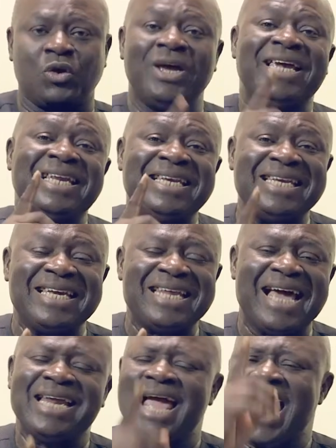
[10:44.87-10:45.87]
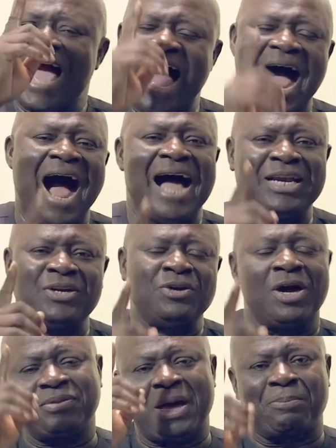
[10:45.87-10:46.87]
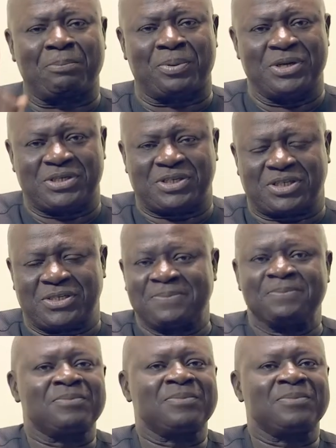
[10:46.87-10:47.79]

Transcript: So he needed another priest.